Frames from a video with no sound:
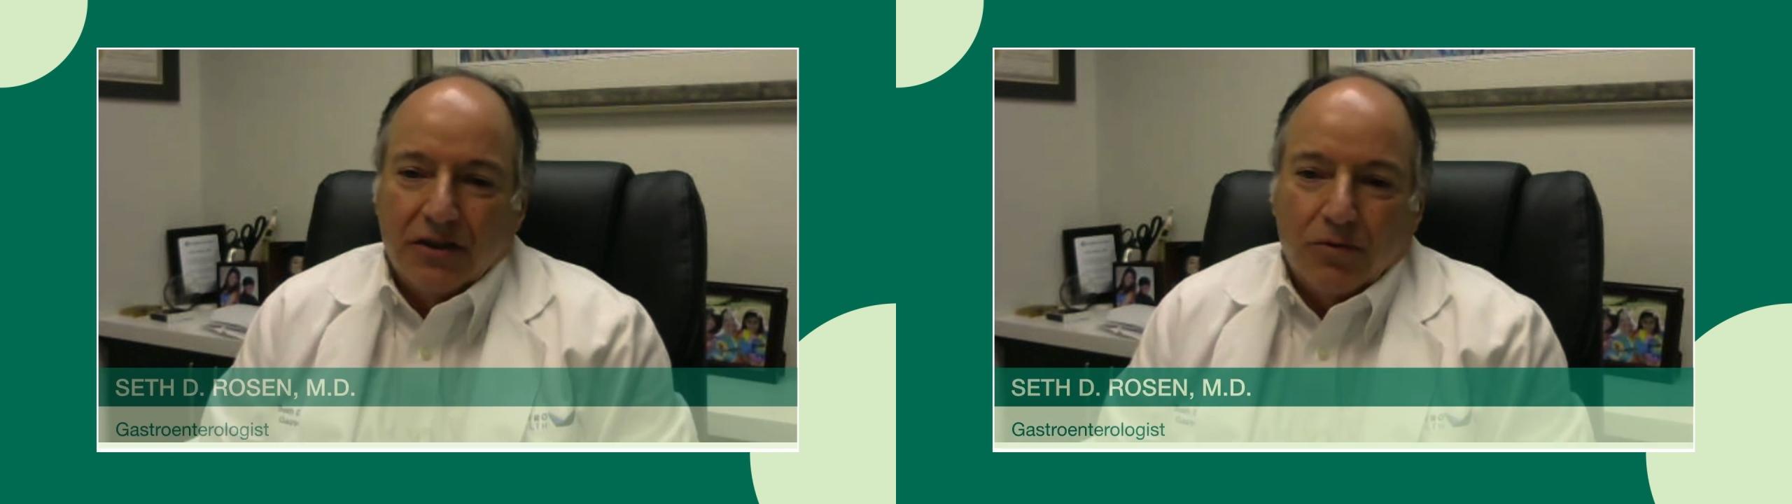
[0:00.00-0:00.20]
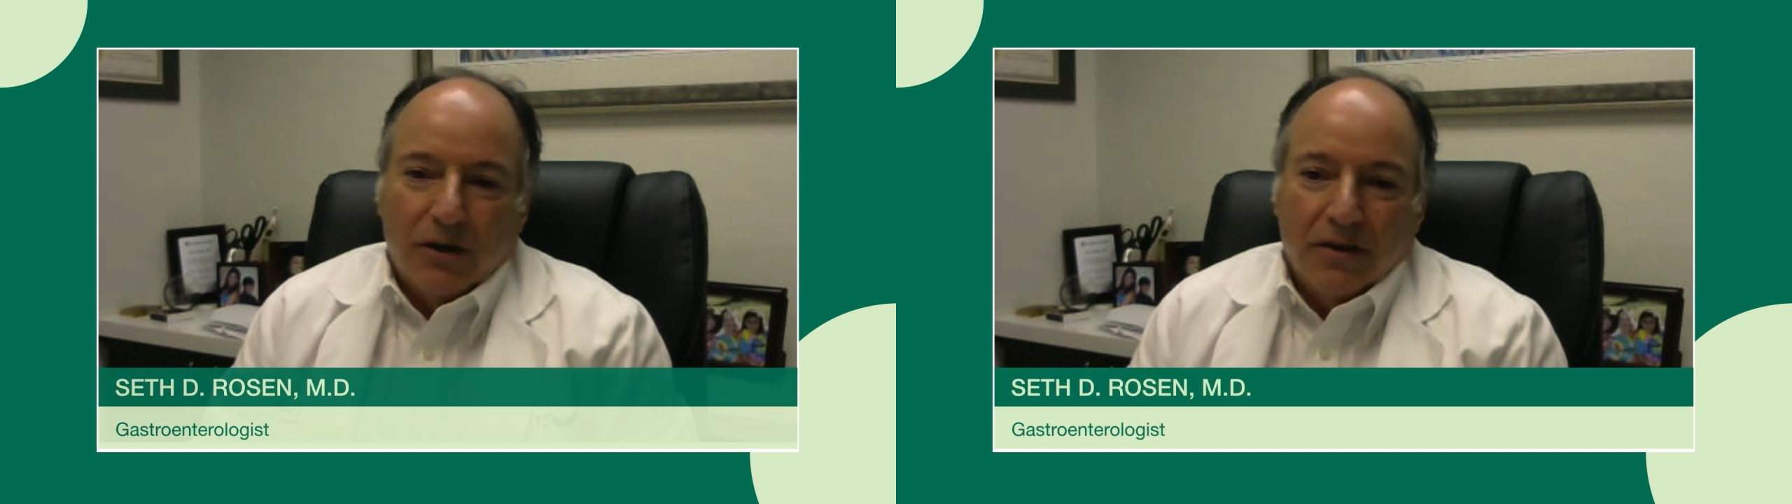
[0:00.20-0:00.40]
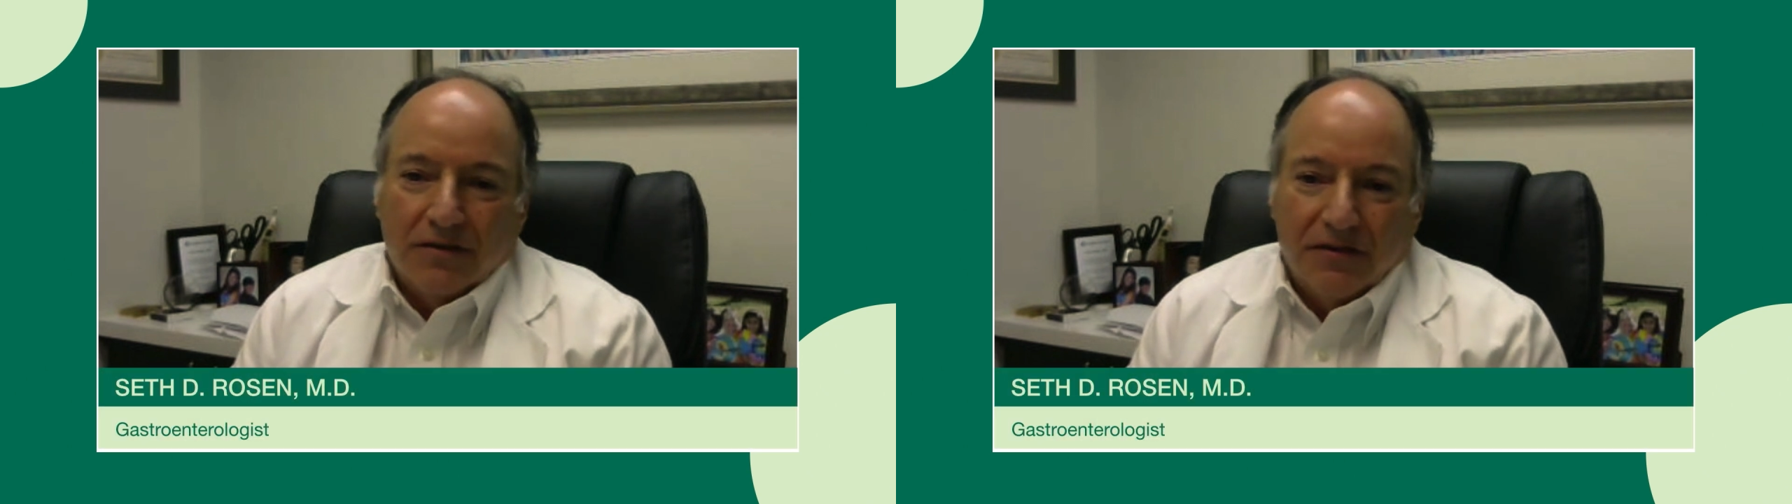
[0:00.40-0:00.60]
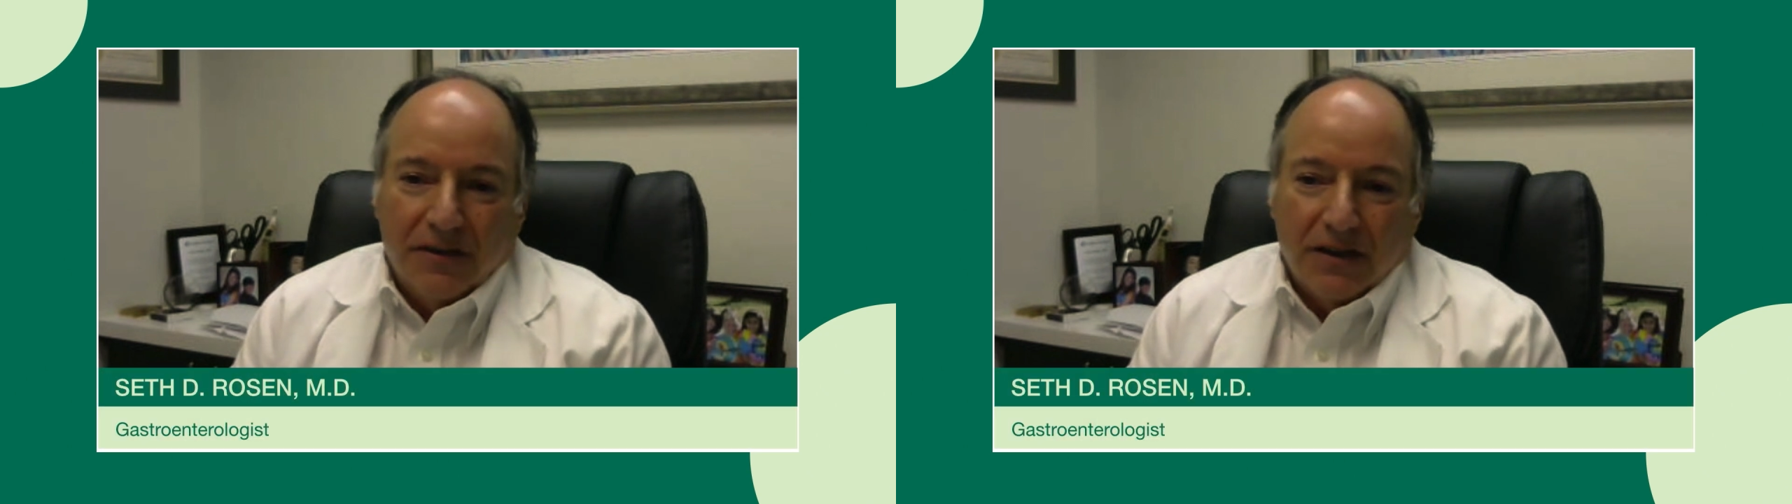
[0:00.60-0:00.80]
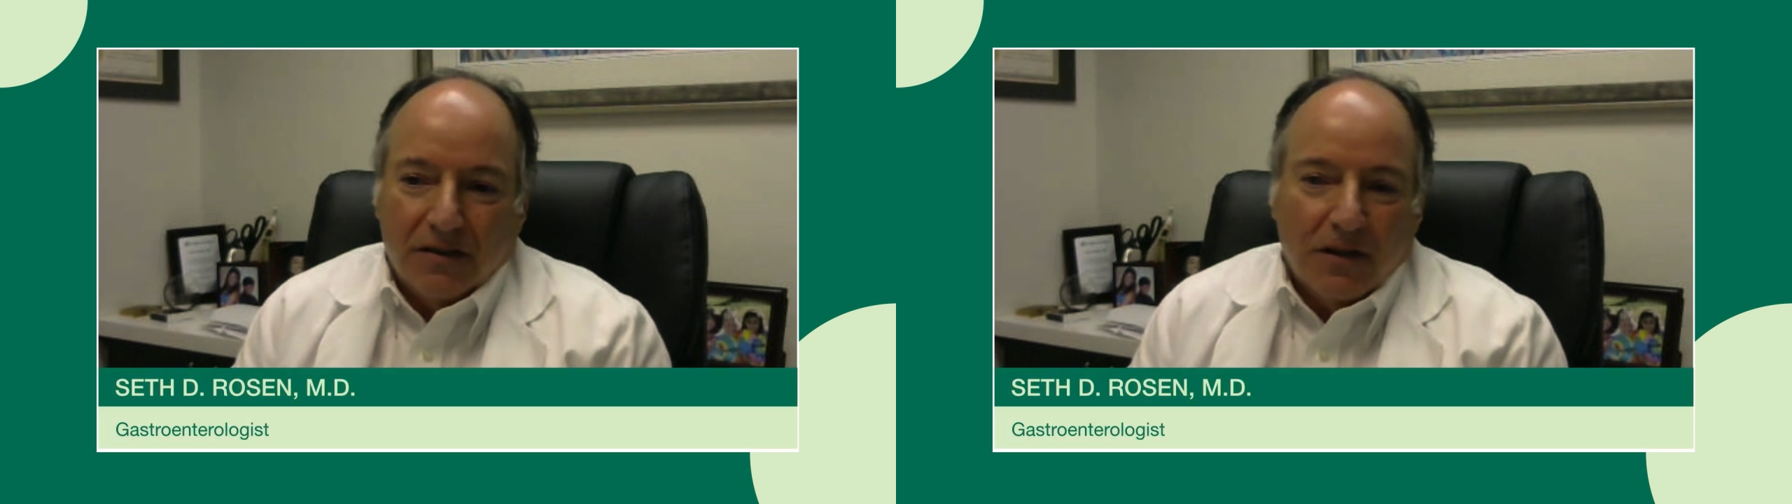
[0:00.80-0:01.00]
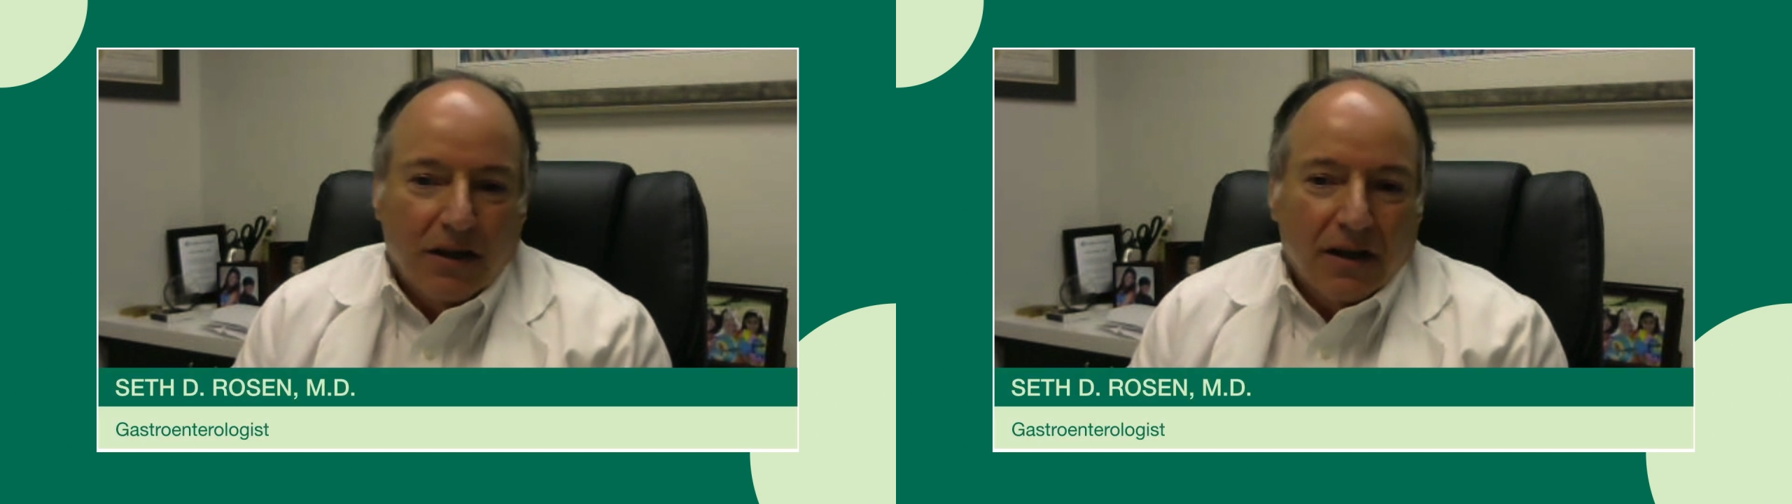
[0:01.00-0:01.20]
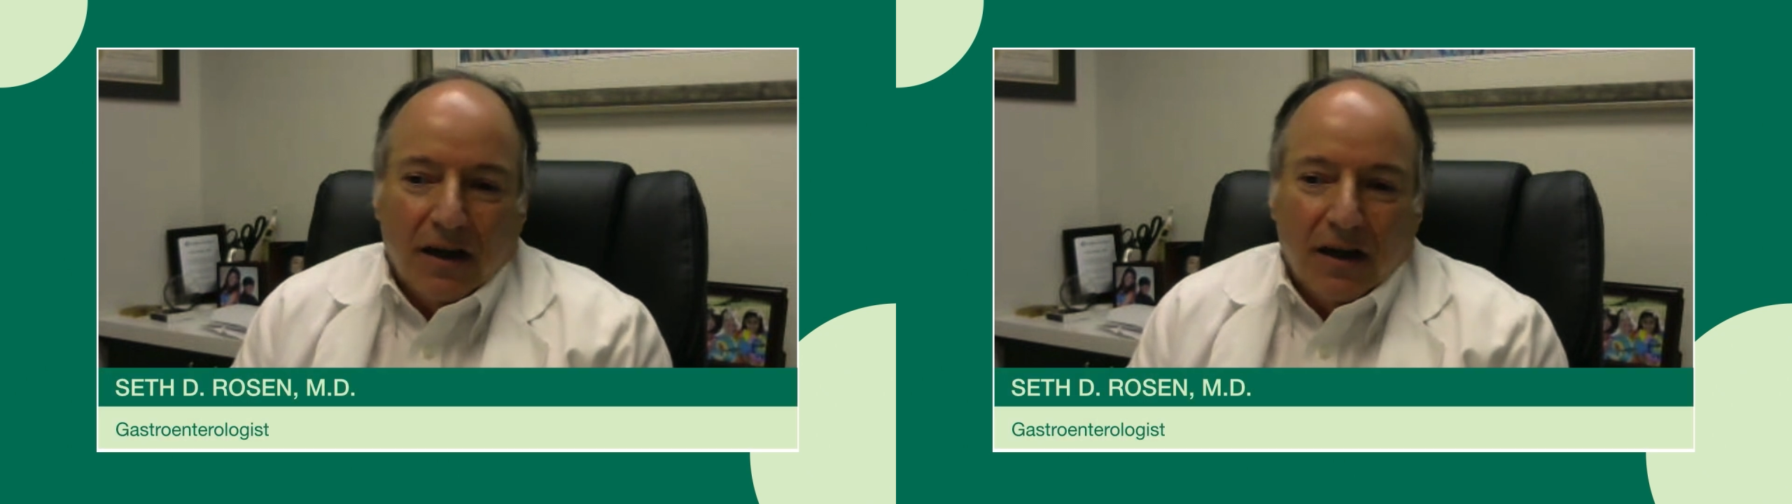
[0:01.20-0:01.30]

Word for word: in the way you feel.